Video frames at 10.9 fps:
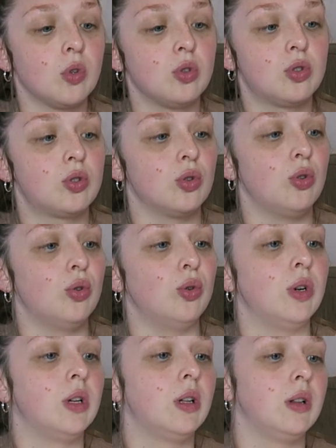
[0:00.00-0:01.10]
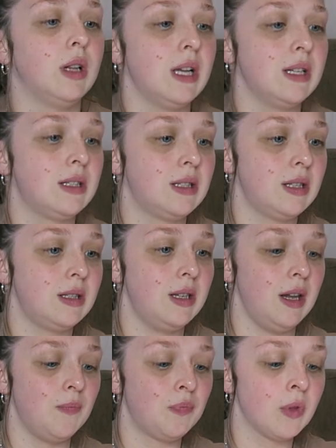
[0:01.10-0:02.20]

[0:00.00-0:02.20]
So let's see.